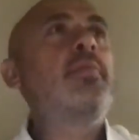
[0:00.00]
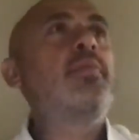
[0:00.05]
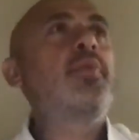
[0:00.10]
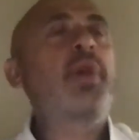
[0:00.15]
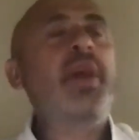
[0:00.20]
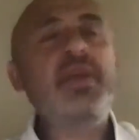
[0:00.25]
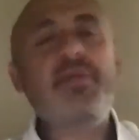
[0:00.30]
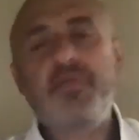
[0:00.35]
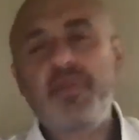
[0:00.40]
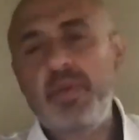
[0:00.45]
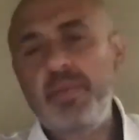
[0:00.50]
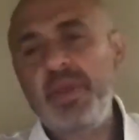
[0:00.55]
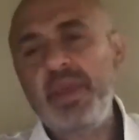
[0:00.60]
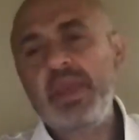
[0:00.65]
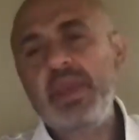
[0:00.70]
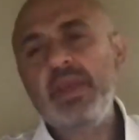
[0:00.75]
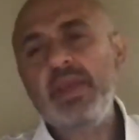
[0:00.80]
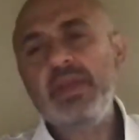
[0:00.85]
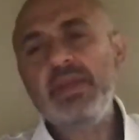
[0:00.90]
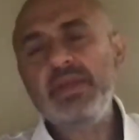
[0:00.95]
Pray for
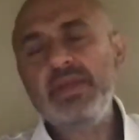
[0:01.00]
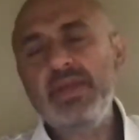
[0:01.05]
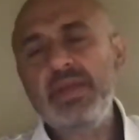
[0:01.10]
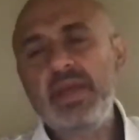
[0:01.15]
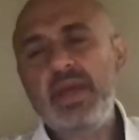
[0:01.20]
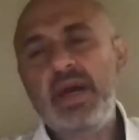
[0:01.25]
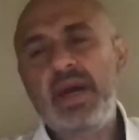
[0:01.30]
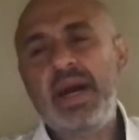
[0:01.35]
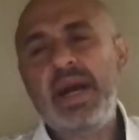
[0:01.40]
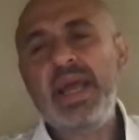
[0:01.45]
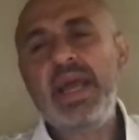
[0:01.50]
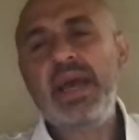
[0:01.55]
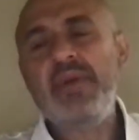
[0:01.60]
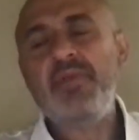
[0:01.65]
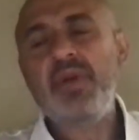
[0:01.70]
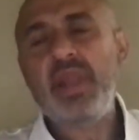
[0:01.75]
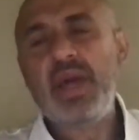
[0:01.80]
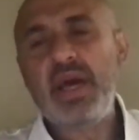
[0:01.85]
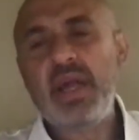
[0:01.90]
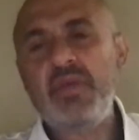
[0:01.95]
me. I
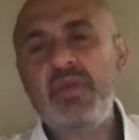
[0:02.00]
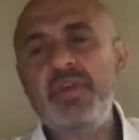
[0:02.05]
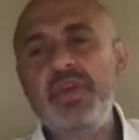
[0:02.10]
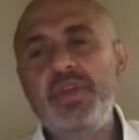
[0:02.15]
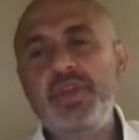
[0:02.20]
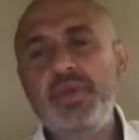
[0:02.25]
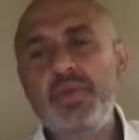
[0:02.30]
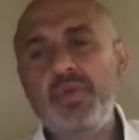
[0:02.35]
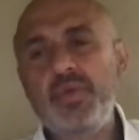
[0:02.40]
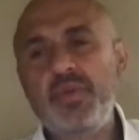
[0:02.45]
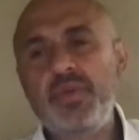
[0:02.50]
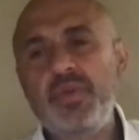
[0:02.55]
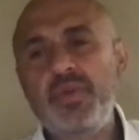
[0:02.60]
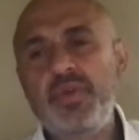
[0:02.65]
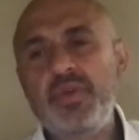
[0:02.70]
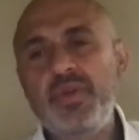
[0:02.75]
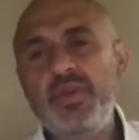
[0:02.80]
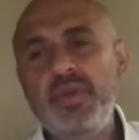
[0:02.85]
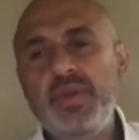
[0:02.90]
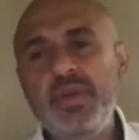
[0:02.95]
have a lot of
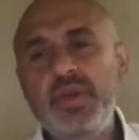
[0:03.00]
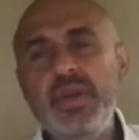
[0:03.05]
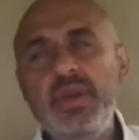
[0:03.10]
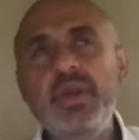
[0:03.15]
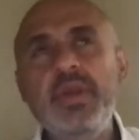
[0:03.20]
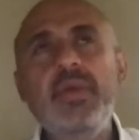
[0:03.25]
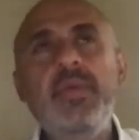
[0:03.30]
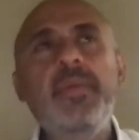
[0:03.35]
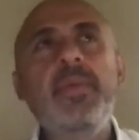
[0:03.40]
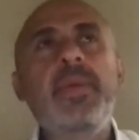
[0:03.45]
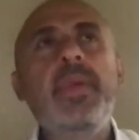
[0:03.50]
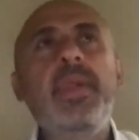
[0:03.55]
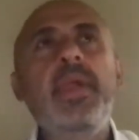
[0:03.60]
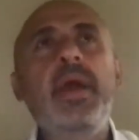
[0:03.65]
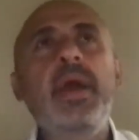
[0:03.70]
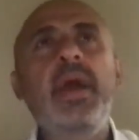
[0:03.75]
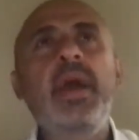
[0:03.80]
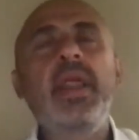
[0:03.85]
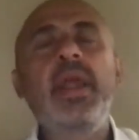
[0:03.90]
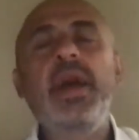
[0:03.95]
issues,
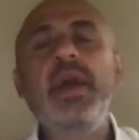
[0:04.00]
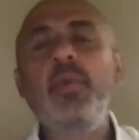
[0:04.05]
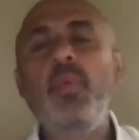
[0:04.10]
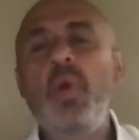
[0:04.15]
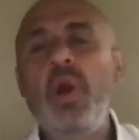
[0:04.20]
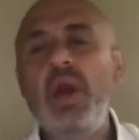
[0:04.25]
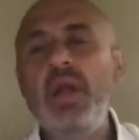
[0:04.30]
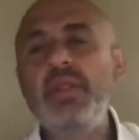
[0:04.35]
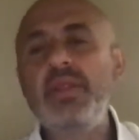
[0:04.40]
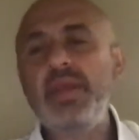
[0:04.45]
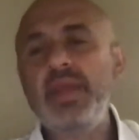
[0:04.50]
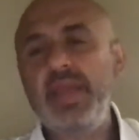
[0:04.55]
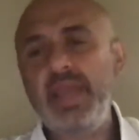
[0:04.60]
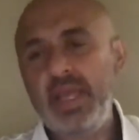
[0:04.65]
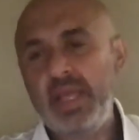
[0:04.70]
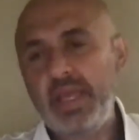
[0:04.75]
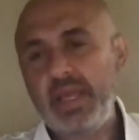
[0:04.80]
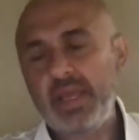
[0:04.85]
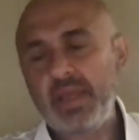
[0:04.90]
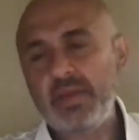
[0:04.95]
and I want
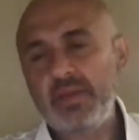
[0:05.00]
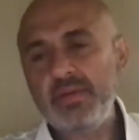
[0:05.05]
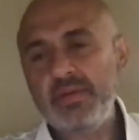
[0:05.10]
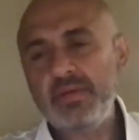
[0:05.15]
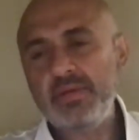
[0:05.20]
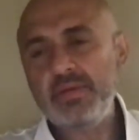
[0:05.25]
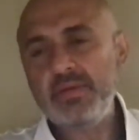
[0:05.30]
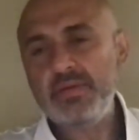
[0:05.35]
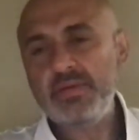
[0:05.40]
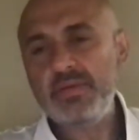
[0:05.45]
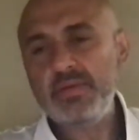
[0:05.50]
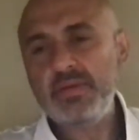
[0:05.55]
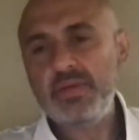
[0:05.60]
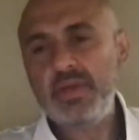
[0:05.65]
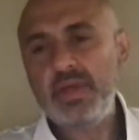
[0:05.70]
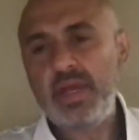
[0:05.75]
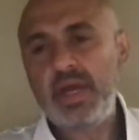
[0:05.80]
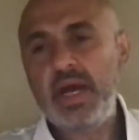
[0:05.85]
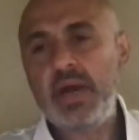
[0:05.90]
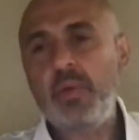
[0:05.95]
healing.
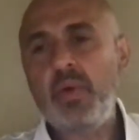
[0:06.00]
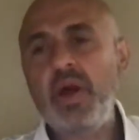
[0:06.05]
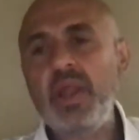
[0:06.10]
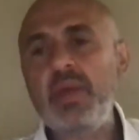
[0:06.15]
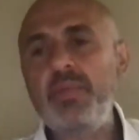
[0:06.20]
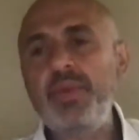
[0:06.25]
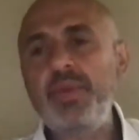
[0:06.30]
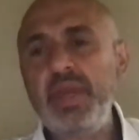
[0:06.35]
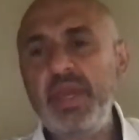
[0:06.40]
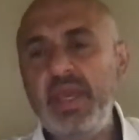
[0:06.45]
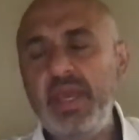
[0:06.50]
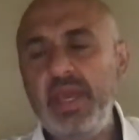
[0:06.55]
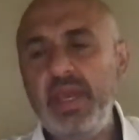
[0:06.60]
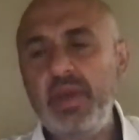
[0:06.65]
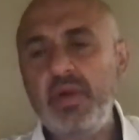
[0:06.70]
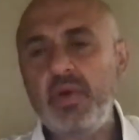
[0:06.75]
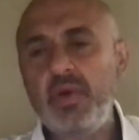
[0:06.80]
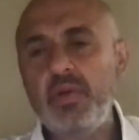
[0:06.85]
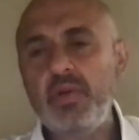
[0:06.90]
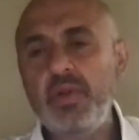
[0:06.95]
I want to be
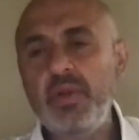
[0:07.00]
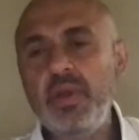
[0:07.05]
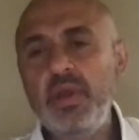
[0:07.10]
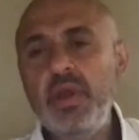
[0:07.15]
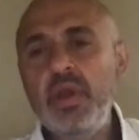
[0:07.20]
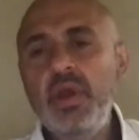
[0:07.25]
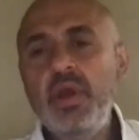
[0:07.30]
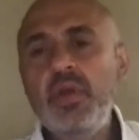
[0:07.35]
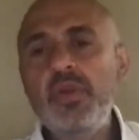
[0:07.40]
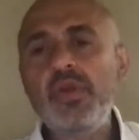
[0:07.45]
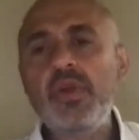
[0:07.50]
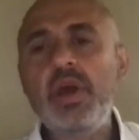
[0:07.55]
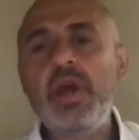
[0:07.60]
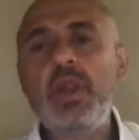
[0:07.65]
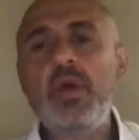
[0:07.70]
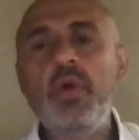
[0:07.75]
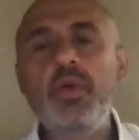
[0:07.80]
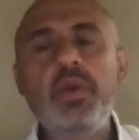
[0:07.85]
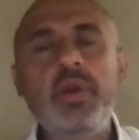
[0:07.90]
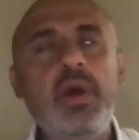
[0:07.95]
healed so I
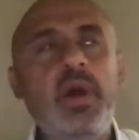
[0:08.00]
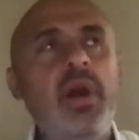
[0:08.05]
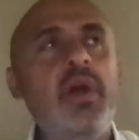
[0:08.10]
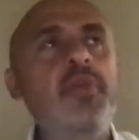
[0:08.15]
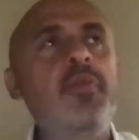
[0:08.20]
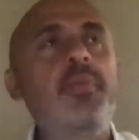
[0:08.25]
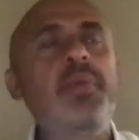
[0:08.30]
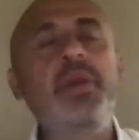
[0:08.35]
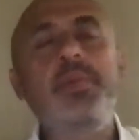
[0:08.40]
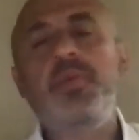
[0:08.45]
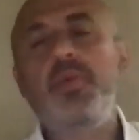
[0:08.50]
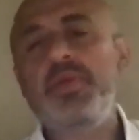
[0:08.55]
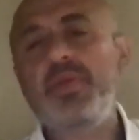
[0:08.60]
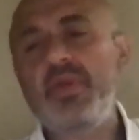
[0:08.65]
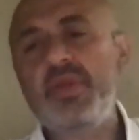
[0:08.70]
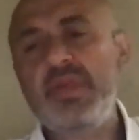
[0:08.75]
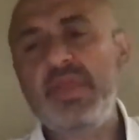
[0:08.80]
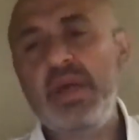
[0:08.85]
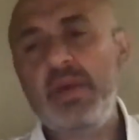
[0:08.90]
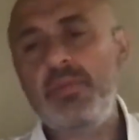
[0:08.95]
don't cause people
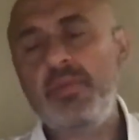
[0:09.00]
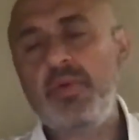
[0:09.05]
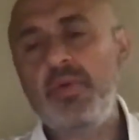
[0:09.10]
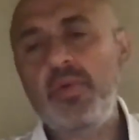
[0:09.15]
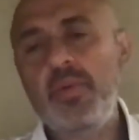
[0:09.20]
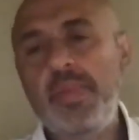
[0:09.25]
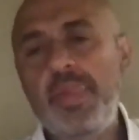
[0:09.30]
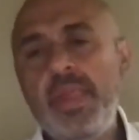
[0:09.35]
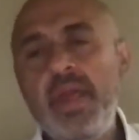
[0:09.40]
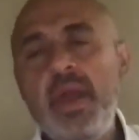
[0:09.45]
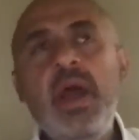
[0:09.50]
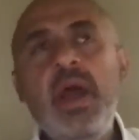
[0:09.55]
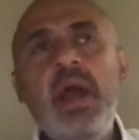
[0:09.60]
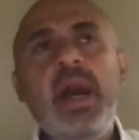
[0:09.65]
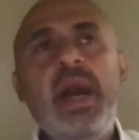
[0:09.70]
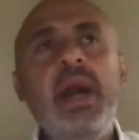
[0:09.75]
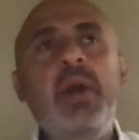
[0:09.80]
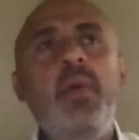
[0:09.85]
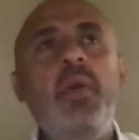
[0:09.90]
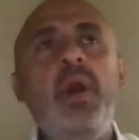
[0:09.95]
to stumble.
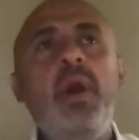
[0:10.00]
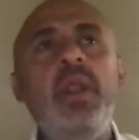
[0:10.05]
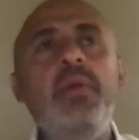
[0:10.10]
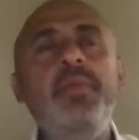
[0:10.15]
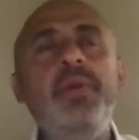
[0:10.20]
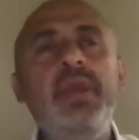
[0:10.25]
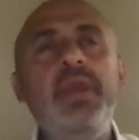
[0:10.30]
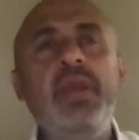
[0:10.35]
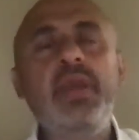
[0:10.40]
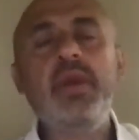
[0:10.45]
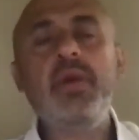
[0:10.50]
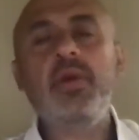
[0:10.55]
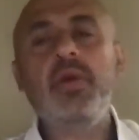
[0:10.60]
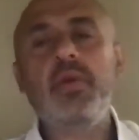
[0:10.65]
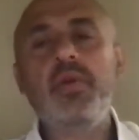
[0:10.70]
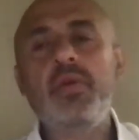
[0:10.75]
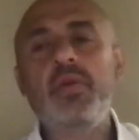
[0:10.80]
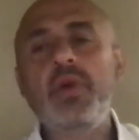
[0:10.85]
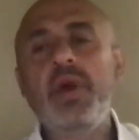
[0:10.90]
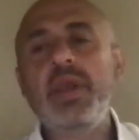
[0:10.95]
I want to be
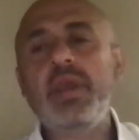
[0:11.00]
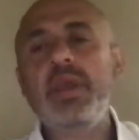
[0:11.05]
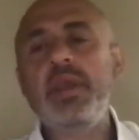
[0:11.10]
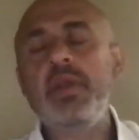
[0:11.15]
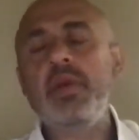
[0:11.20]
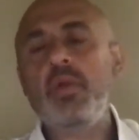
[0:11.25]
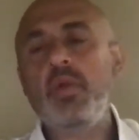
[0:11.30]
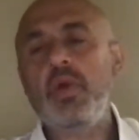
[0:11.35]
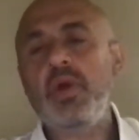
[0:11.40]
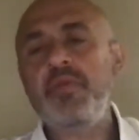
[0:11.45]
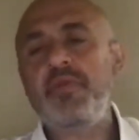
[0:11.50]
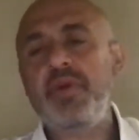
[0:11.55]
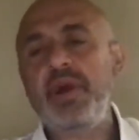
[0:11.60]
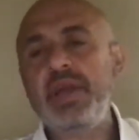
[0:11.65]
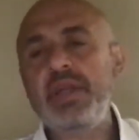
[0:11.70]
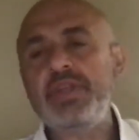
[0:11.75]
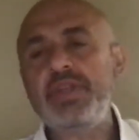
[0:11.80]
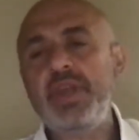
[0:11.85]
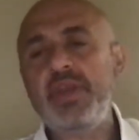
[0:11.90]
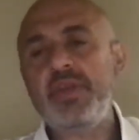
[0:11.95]
healed so I can
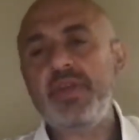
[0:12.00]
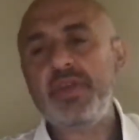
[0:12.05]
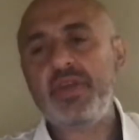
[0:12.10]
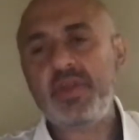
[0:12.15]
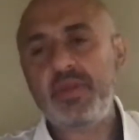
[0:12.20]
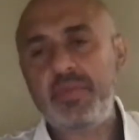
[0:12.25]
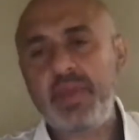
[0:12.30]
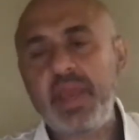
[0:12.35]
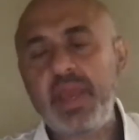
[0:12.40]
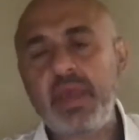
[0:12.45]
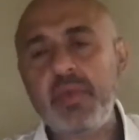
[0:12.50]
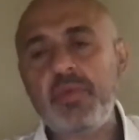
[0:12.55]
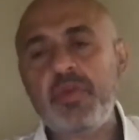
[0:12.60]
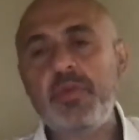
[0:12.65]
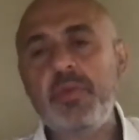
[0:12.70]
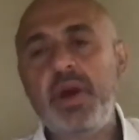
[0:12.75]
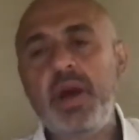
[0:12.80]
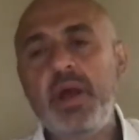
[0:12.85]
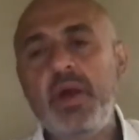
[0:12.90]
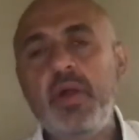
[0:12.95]
glorify Jesus and make him
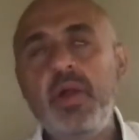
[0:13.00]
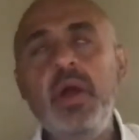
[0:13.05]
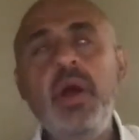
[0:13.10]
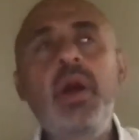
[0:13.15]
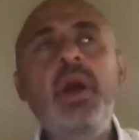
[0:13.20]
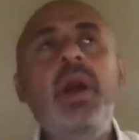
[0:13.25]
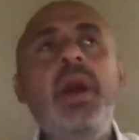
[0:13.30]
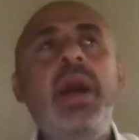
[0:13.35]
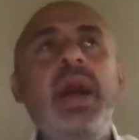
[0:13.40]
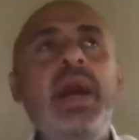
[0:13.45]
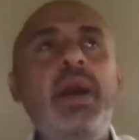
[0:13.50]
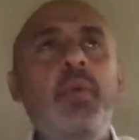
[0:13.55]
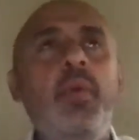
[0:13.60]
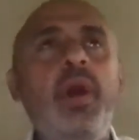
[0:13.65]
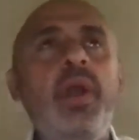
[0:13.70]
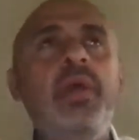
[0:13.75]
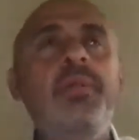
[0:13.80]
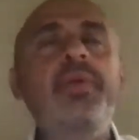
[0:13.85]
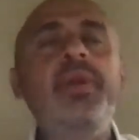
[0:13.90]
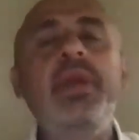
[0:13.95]
smile. I
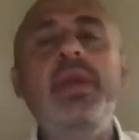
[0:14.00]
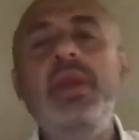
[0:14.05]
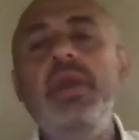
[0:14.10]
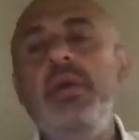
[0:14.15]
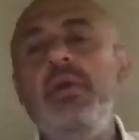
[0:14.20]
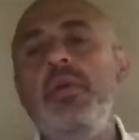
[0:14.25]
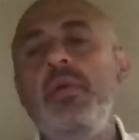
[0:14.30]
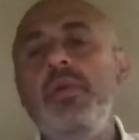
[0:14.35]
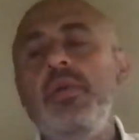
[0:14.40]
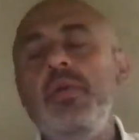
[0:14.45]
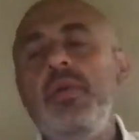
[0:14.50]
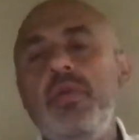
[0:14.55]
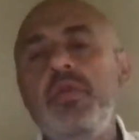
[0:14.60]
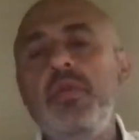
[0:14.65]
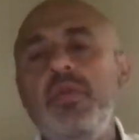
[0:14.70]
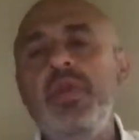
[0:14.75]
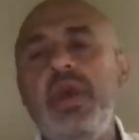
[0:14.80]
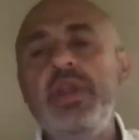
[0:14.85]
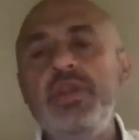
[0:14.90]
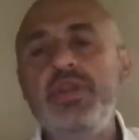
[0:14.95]
want to be healed
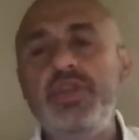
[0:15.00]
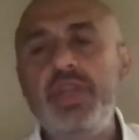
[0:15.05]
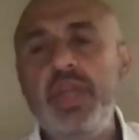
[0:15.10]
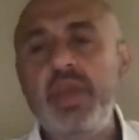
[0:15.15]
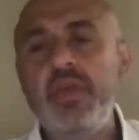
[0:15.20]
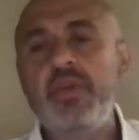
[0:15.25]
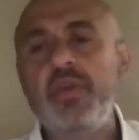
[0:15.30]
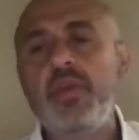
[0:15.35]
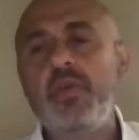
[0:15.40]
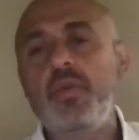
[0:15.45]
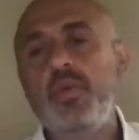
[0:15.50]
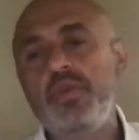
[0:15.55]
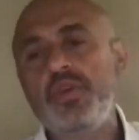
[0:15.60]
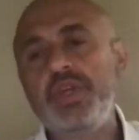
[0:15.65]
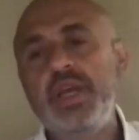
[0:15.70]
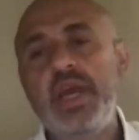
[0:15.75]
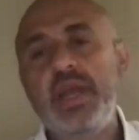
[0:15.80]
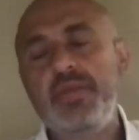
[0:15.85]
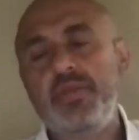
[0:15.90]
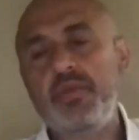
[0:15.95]
so that Jesus will
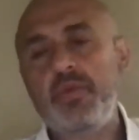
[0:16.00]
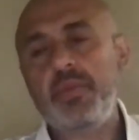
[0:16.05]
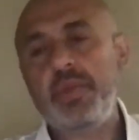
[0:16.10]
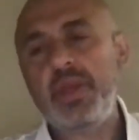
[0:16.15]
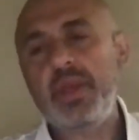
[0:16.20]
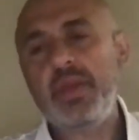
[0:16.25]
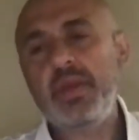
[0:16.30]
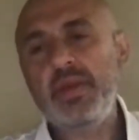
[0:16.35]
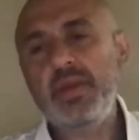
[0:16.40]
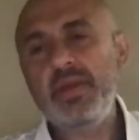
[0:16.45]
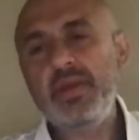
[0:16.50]
shine through me.